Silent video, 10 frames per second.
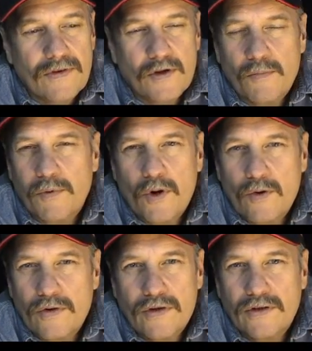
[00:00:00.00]
that are
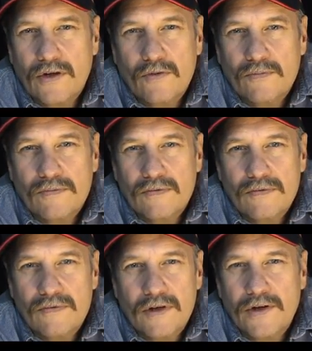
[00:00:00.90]
broken, that don't
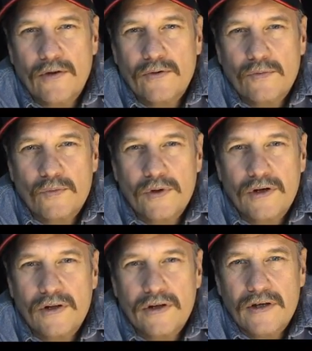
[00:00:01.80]

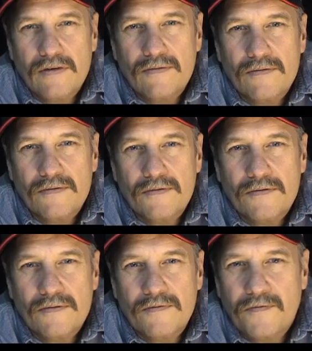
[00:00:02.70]
really
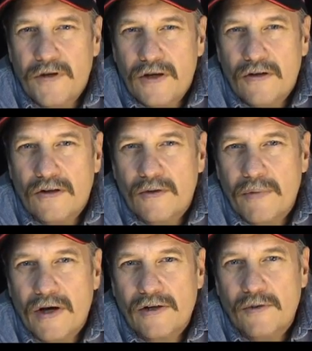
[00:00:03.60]
feel
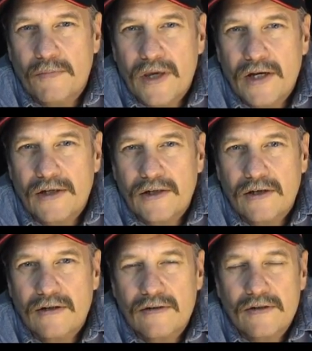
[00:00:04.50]
about
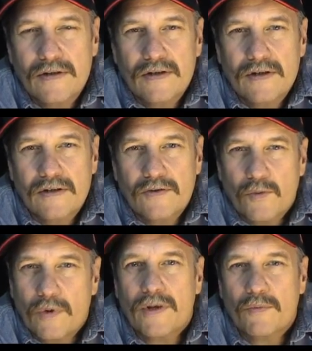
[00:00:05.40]
humanity
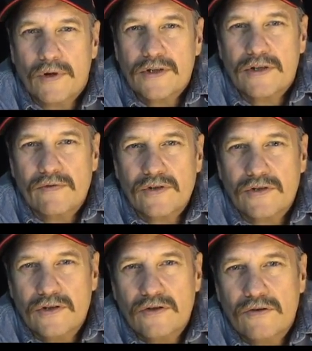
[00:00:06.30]
the way the rest of
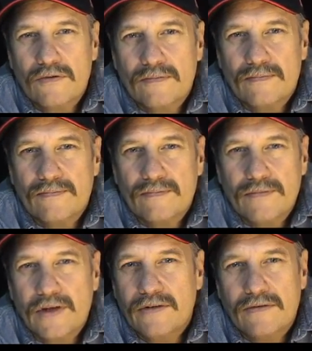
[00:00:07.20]
us do,
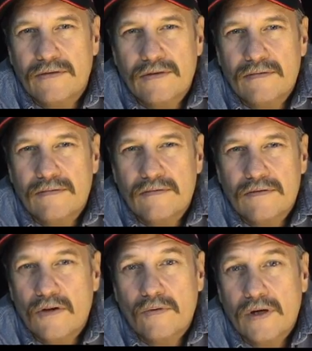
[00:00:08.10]
that
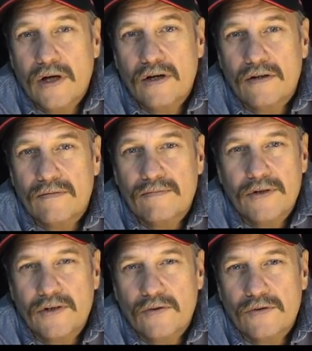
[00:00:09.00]
don't care,
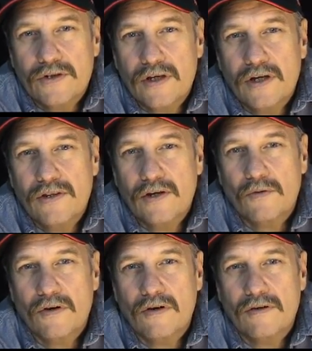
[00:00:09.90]
that don't see
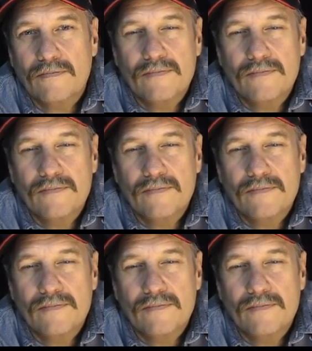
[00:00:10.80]
anything wrong.